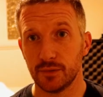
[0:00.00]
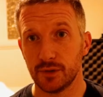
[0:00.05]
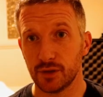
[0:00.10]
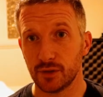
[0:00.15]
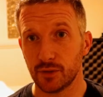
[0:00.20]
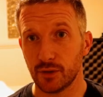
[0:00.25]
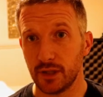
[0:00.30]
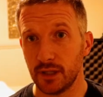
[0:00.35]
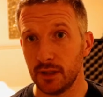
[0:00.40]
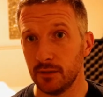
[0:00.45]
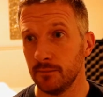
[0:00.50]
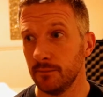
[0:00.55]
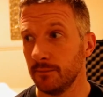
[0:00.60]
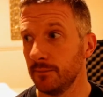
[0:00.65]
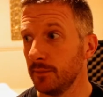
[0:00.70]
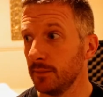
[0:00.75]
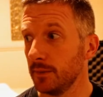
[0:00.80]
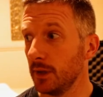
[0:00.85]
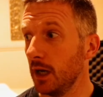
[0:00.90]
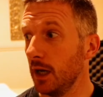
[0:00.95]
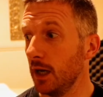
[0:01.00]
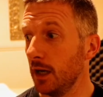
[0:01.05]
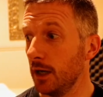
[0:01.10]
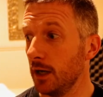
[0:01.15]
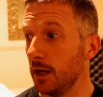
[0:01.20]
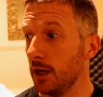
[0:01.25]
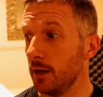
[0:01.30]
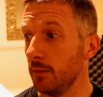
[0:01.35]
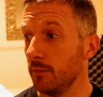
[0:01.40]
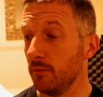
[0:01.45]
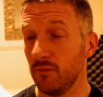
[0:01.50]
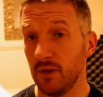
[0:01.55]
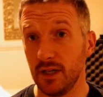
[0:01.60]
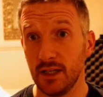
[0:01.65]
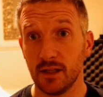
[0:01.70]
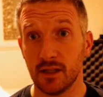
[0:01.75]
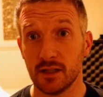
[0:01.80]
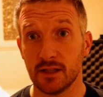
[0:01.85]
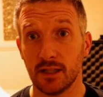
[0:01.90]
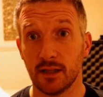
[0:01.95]
Just got in.
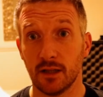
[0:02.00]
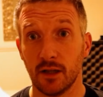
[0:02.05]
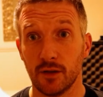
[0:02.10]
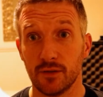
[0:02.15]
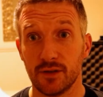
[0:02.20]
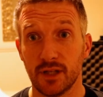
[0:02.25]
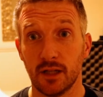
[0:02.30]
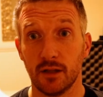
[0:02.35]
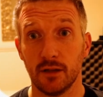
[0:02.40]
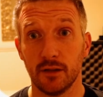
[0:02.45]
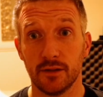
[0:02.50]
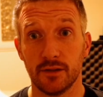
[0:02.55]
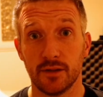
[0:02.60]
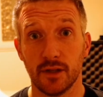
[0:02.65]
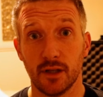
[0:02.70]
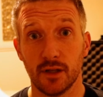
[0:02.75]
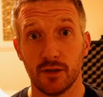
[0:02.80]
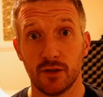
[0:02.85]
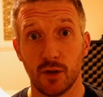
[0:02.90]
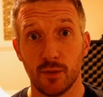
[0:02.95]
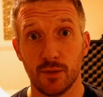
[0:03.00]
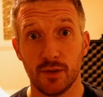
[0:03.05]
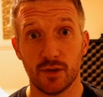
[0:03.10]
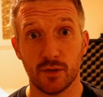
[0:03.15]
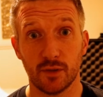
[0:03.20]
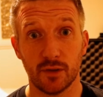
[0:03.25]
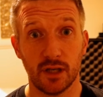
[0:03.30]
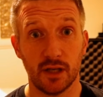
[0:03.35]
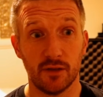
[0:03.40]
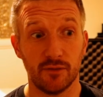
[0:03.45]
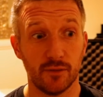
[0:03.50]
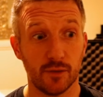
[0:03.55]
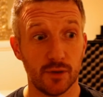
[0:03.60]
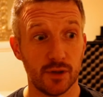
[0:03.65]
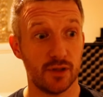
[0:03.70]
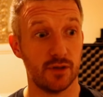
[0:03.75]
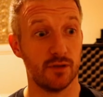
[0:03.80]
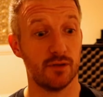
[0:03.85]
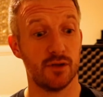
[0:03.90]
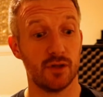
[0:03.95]
Really nice little hotel that Toby sorted out for
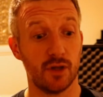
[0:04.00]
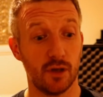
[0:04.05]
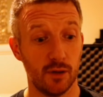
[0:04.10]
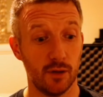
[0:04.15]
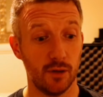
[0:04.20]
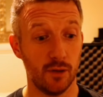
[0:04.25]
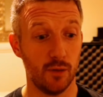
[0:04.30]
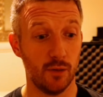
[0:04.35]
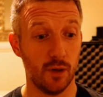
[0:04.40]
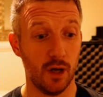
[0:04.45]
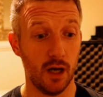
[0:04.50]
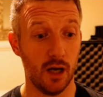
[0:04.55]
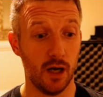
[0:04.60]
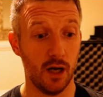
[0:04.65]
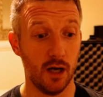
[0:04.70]
us. So